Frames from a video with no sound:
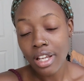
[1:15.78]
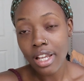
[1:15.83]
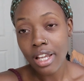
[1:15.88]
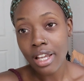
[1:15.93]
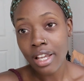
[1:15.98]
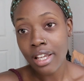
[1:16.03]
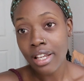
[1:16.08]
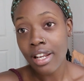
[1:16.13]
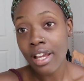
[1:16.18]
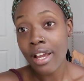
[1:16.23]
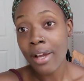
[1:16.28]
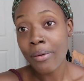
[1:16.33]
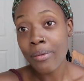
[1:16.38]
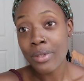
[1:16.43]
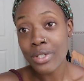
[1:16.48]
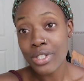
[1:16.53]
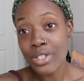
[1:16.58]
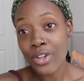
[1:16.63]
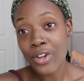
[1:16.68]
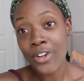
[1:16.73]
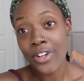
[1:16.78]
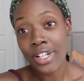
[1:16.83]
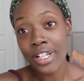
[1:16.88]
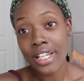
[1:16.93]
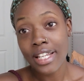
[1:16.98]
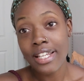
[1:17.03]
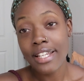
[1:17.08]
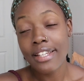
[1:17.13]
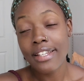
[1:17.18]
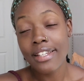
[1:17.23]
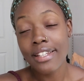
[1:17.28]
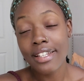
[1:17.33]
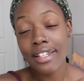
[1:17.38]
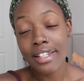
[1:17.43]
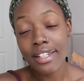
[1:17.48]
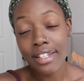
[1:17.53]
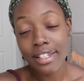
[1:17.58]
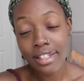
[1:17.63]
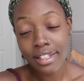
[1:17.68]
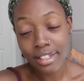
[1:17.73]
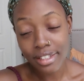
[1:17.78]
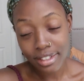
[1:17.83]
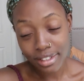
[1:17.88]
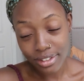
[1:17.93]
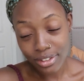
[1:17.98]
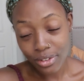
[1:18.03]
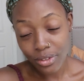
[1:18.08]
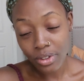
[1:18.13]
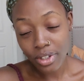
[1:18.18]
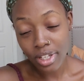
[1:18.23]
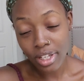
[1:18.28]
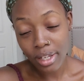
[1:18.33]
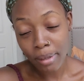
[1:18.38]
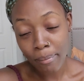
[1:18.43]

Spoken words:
And I was on E, okay?